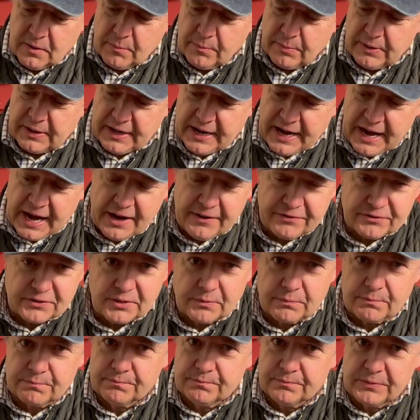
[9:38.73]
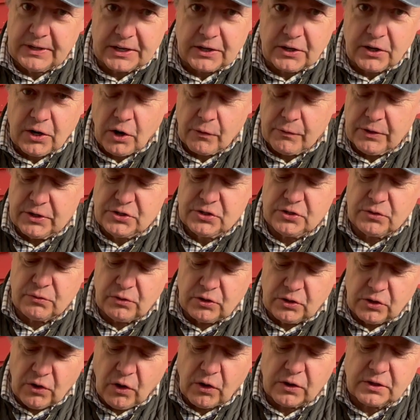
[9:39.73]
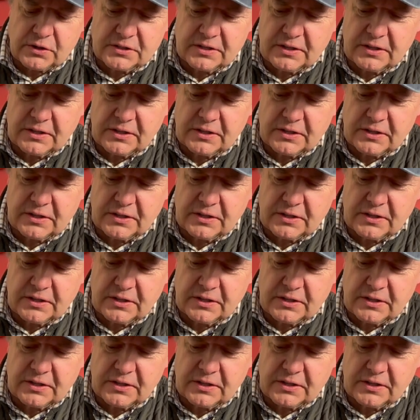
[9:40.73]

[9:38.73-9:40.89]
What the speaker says: But I have to encourage you not